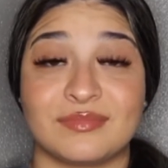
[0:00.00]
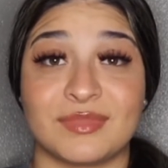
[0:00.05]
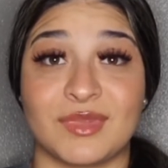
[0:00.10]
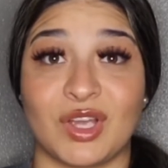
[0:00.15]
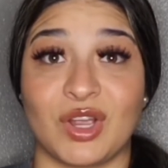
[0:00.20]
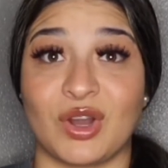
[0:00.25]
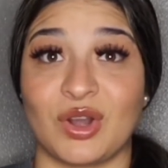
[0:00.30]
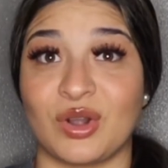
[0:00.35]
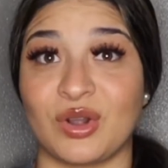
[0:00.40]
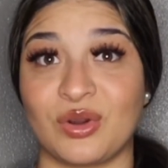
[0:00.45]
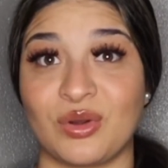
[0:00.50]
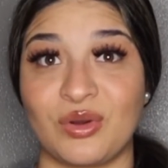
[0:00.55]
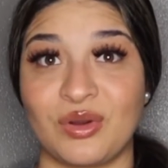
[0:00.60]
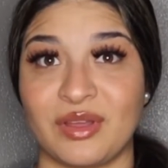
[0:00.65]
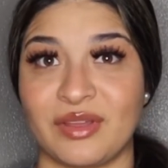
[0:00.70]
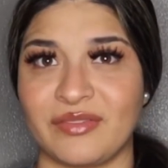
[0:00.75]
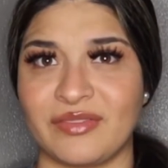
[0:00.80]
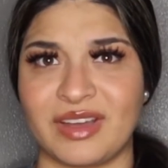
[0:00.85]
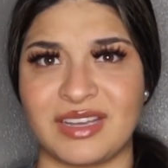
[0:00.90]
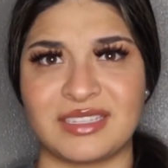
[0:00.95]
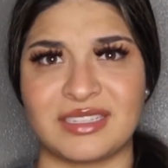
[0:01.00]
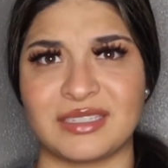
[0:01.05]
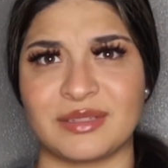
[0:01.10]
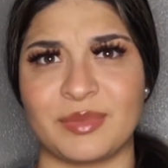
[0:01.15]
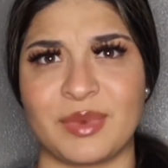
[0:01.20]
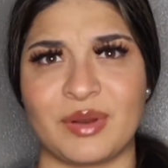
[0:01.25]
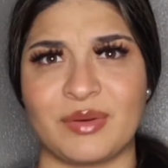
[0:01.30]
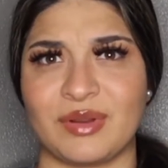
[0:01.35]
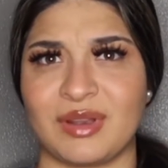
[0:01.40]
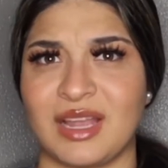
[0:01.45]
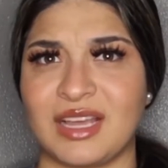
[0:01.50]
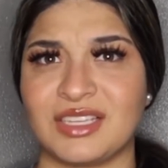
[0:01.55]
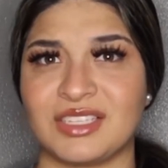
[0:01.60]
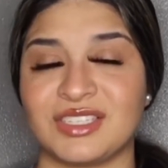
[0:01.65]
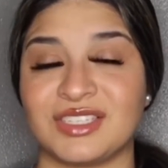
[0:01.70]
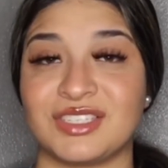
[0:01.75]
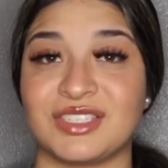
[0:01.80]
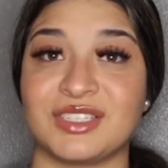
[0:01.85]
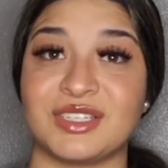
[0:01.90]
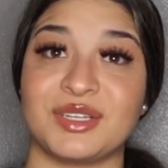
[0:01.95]
girl advices about
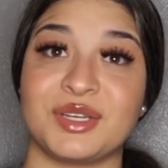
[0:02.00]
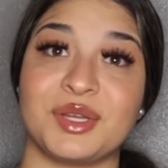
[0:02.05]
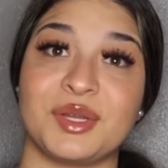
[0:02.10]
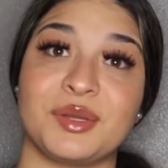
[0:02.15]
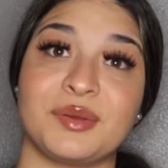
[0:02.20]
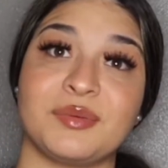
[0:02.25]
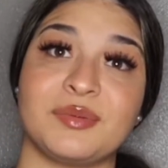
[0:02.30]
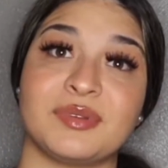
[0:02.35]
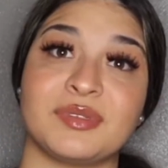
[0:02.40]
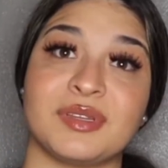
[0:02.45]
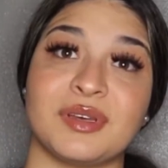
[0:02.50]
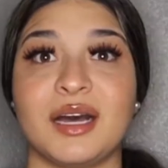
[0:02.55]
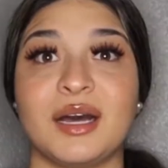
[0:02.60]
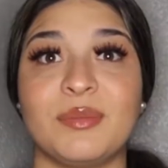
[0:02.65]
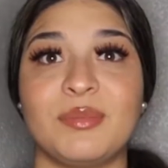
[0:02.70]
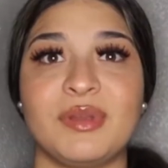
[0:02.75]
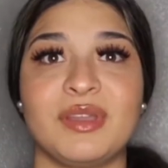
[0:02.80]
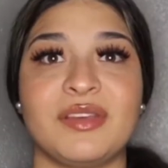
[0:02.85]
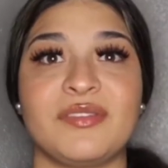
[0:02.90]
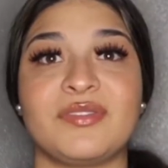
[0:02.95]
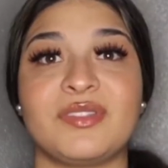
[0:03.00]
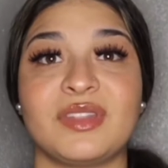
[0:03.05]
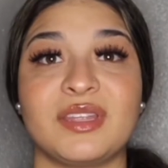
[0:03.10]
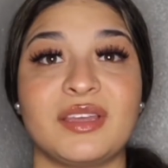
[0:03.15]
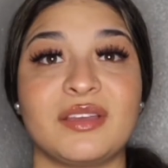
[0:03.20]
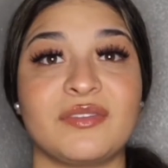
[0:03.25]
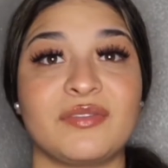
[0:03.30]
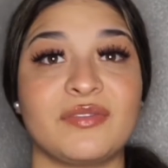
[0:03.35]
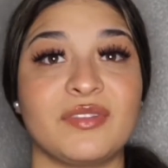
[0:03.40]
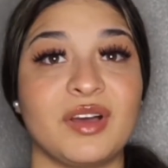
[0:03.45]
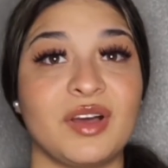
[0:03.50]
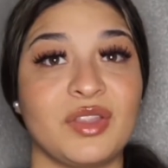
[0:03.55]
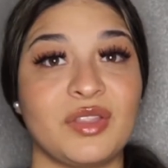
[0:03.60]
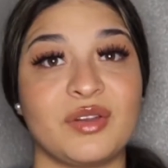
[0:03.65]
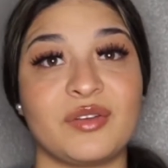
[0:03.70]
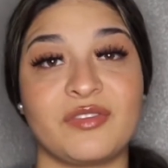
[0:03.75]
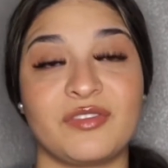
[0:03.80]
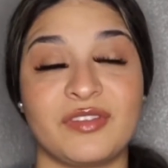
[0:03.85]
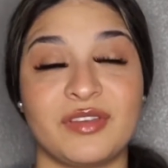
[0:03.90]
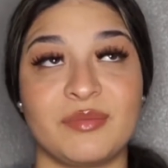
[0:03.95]
relationships, uplifting
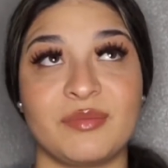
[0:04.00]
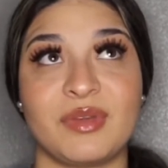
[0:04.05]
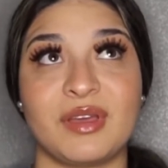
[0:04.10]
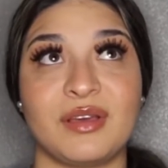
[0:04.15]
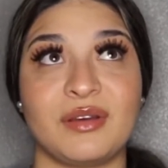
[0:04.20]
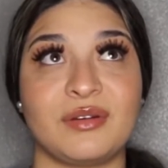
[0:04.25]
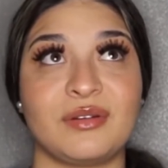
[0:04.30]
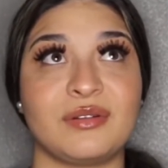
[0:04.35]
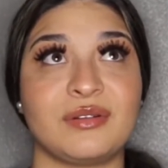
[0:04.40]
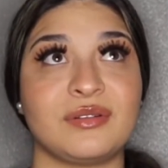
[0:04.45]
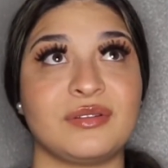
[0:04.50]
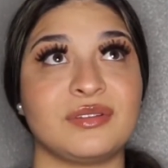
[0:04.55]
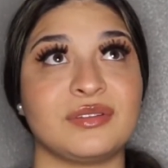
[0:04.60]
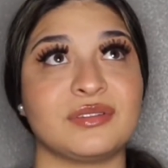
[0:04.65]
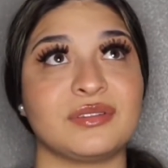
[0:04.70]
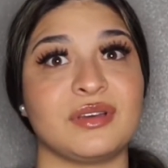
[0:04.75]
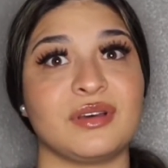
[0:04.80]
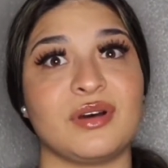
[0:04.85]
other females,